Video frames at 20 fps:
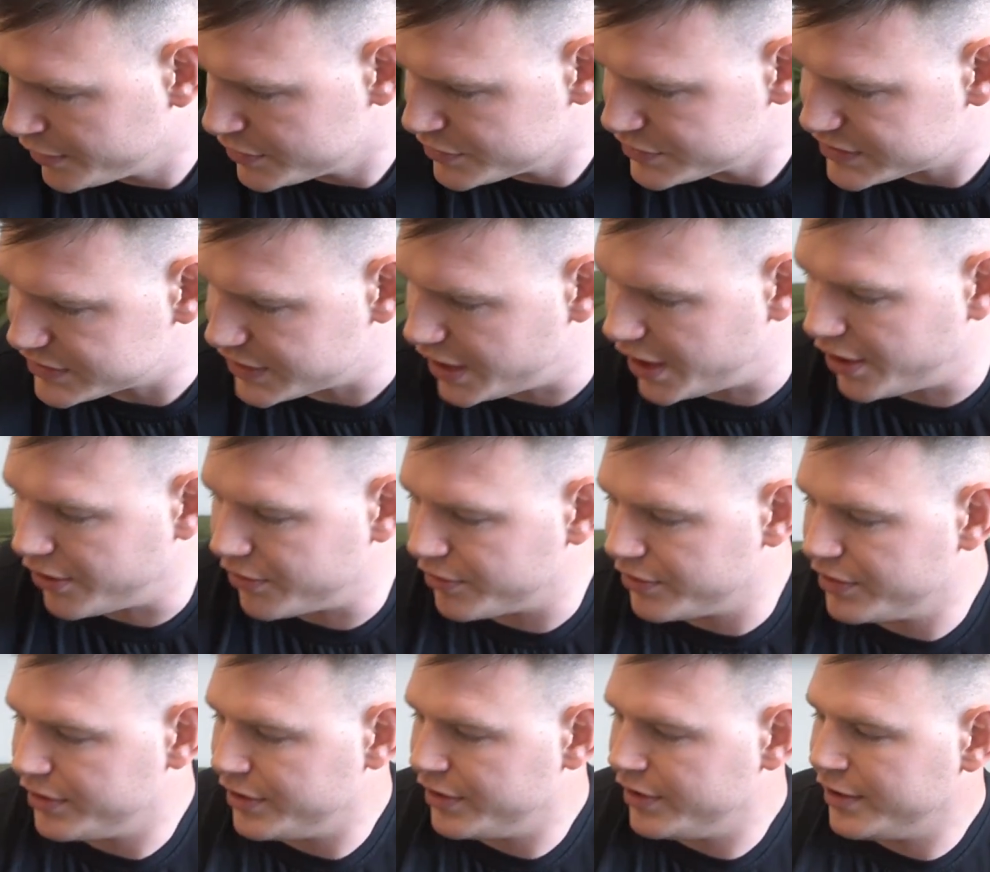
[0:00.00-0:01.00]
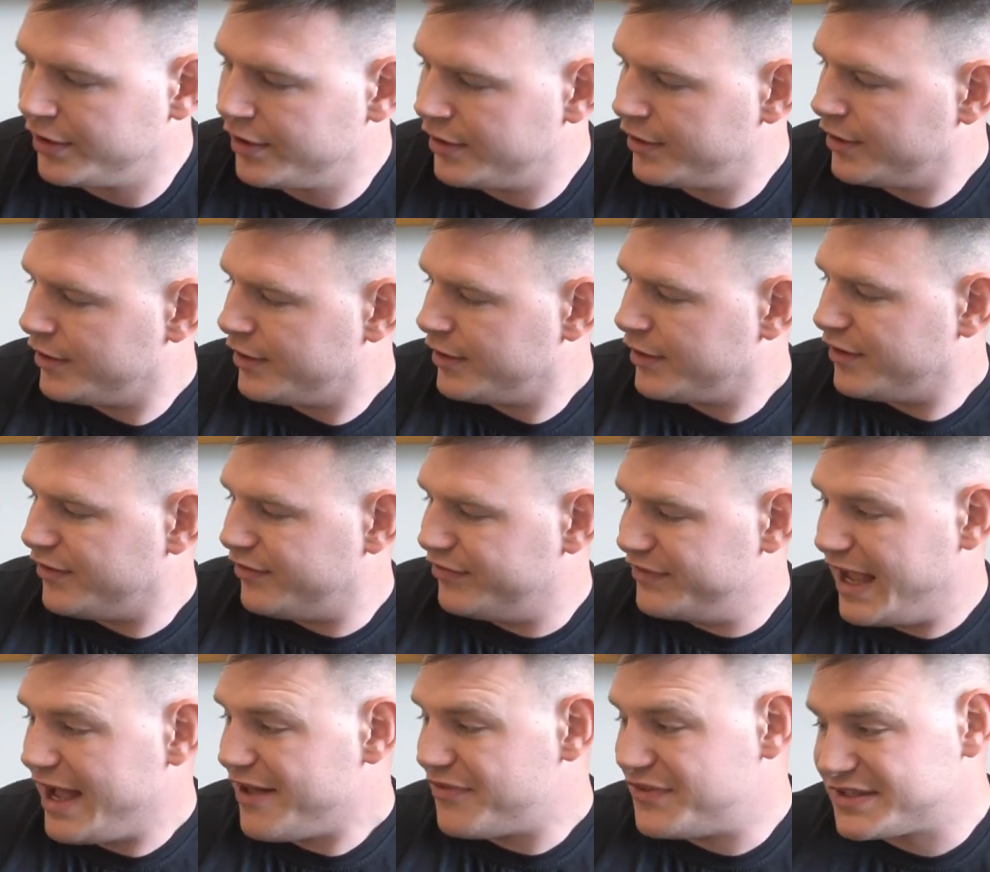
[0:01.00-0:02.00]
So,
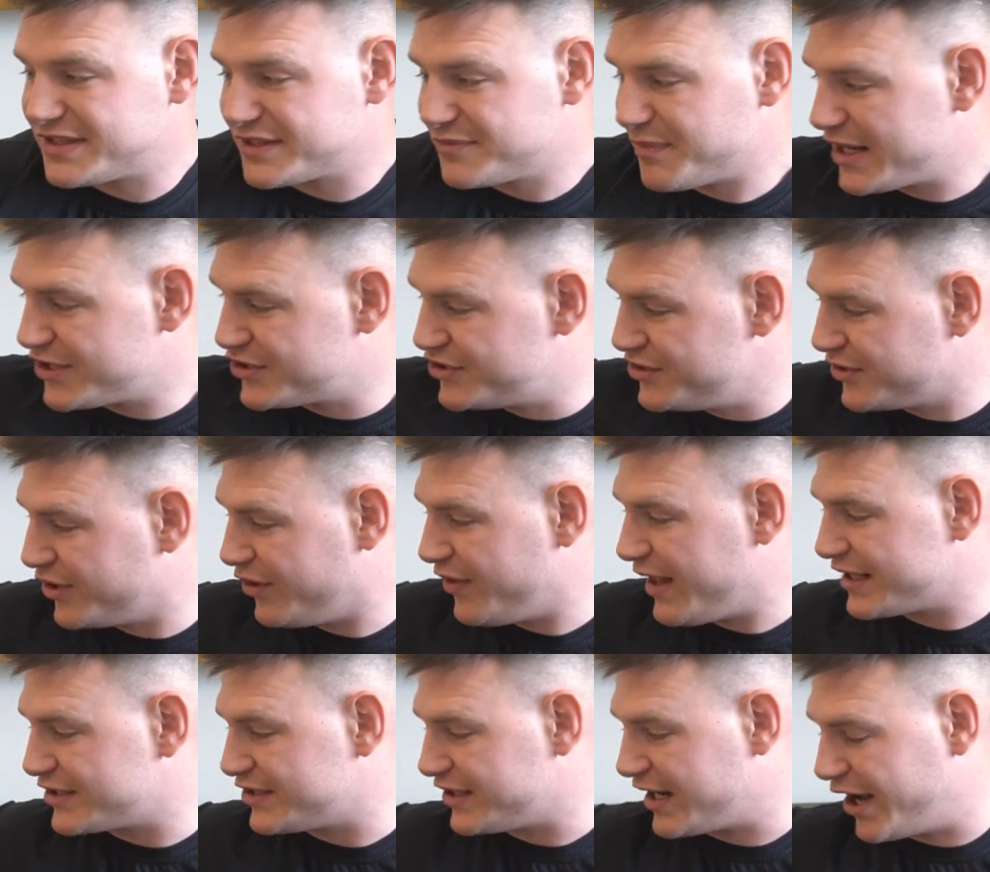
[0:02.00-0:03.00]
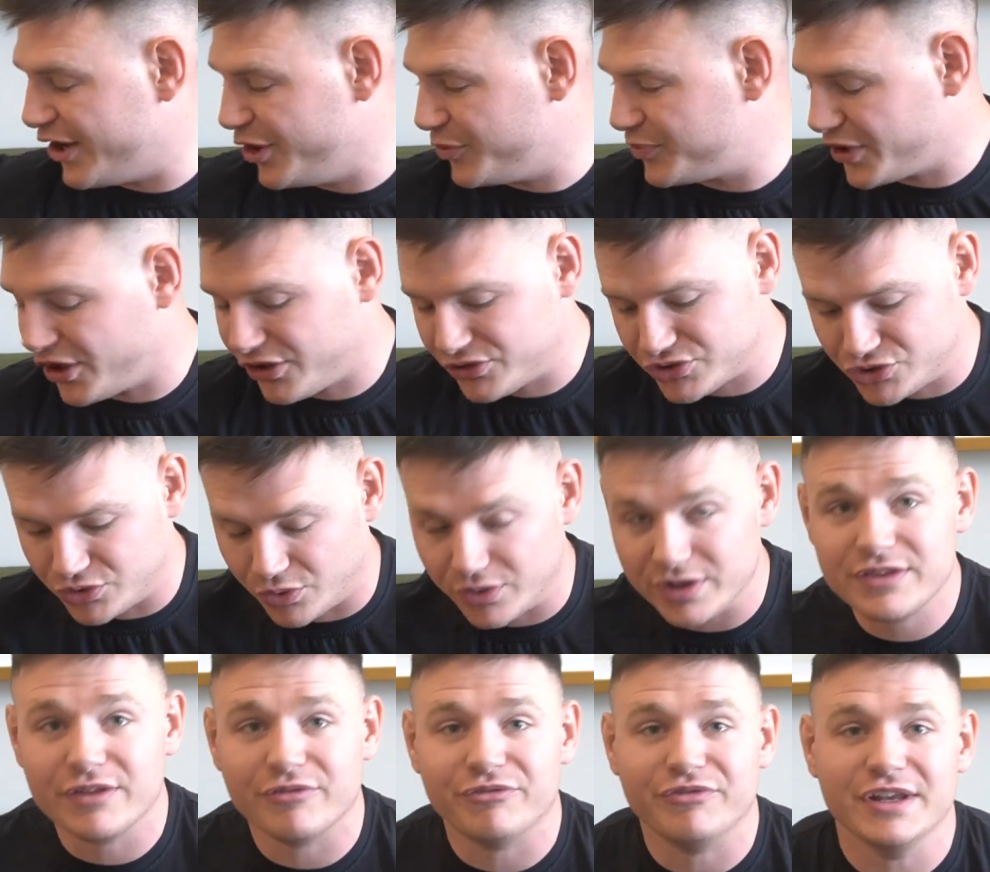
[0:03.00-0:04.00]
yeah, this is my shoe collection. I hope y'all
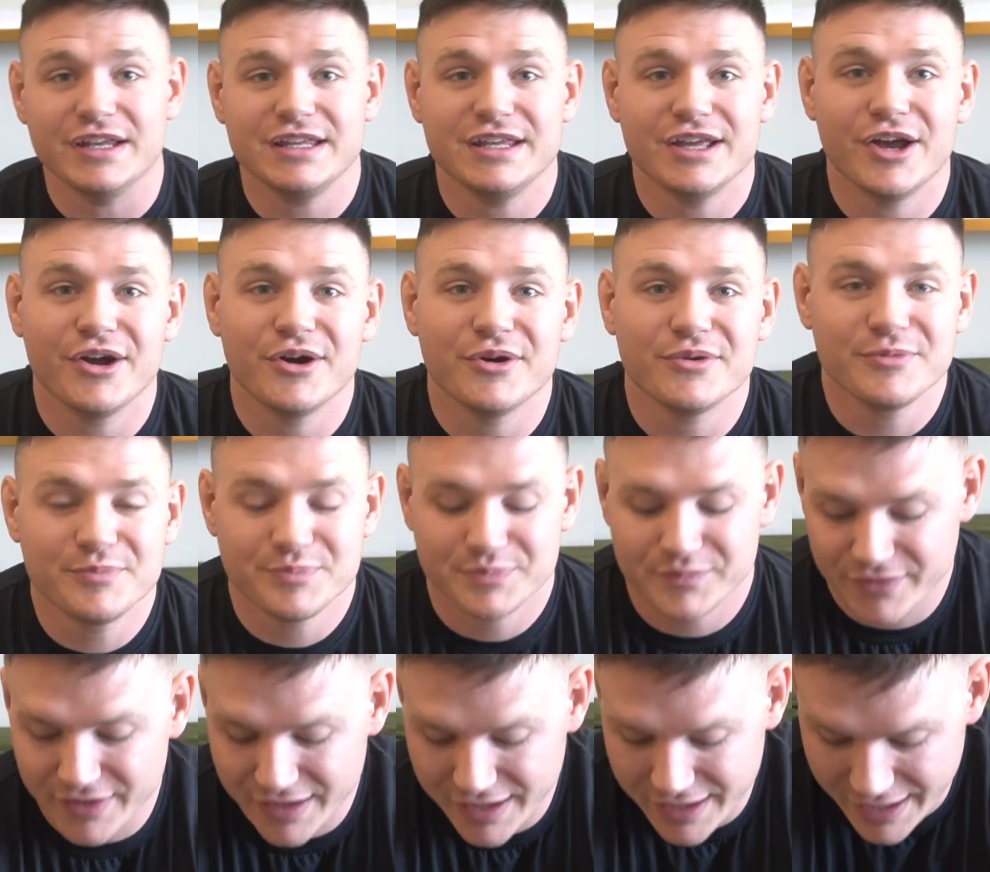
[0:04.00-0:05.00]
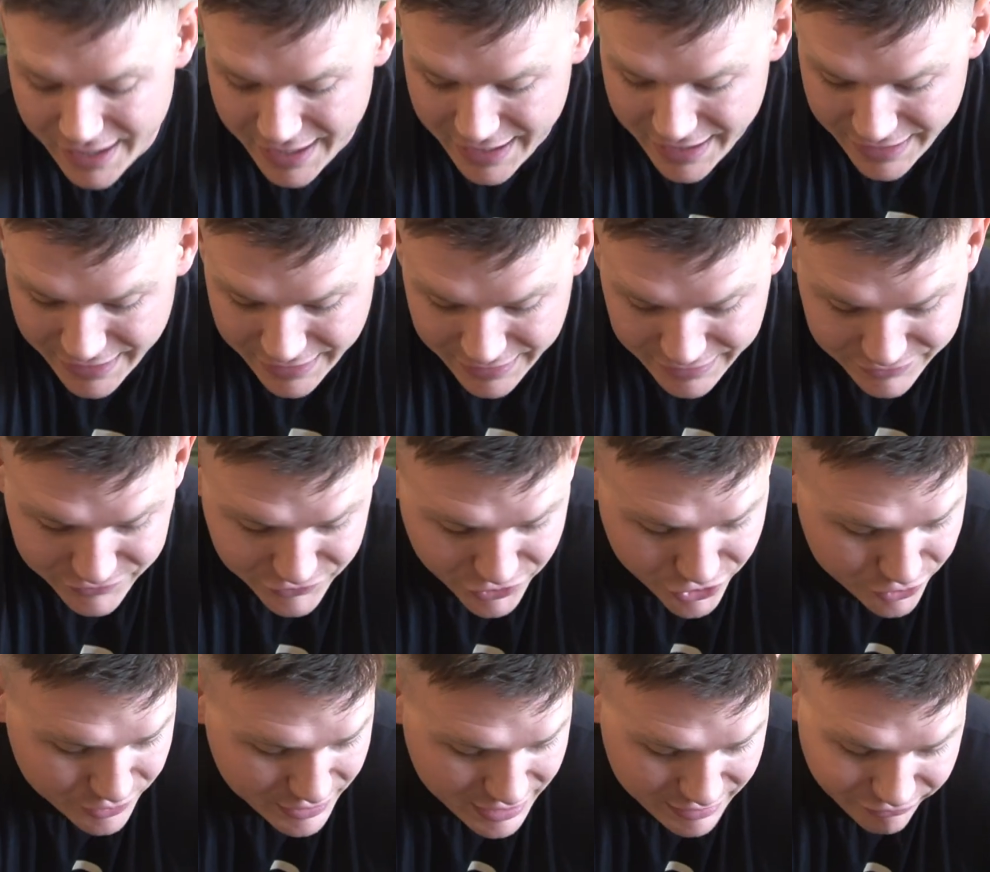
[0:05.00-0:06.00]
enjoyed the video, and
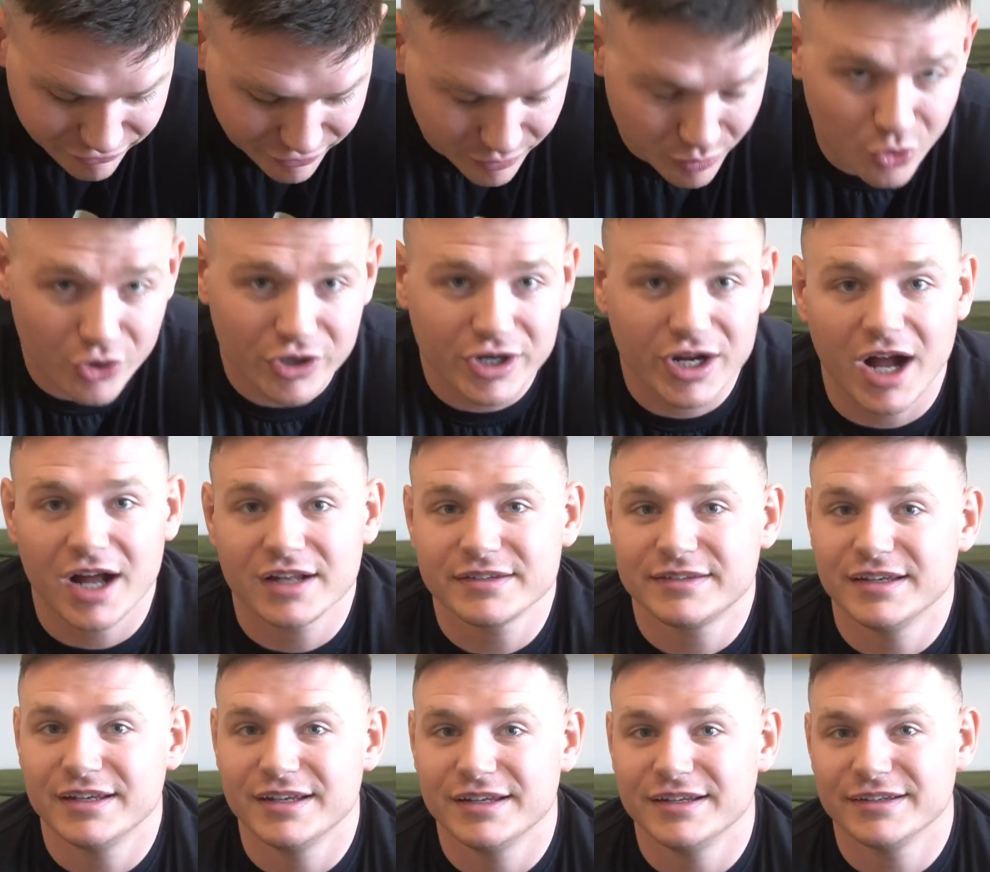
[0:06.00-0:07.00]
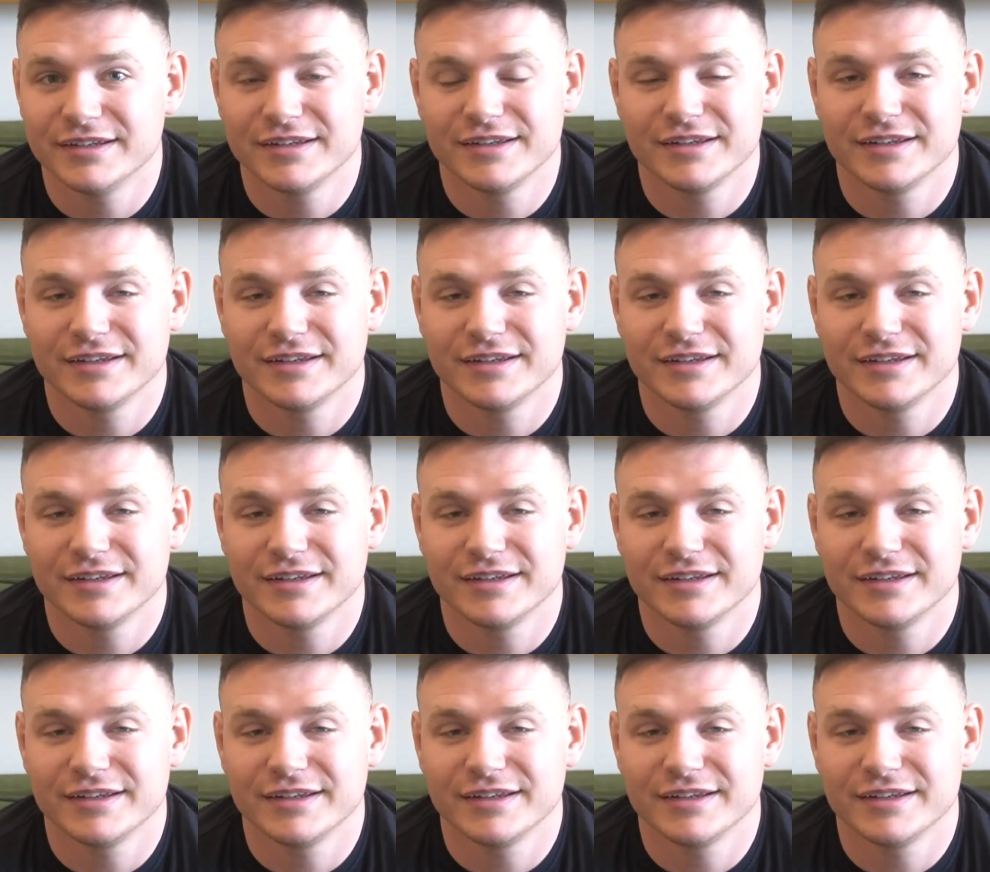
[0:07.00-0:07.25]
tune in for more content